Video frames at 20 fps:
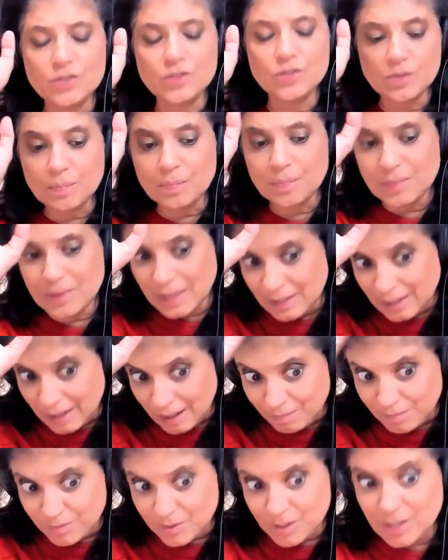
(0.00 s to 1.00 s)
So then
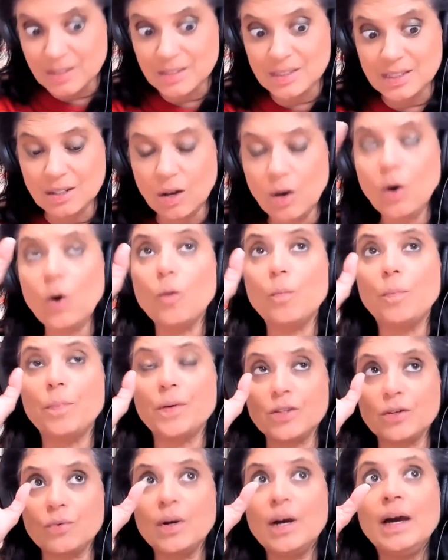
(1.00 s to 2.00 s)
they can see the hope.
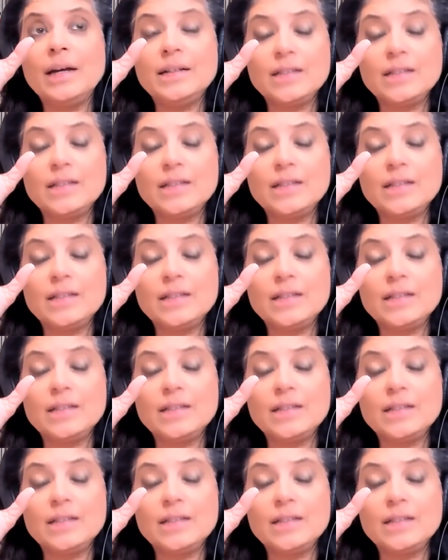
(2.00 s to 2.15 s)
But there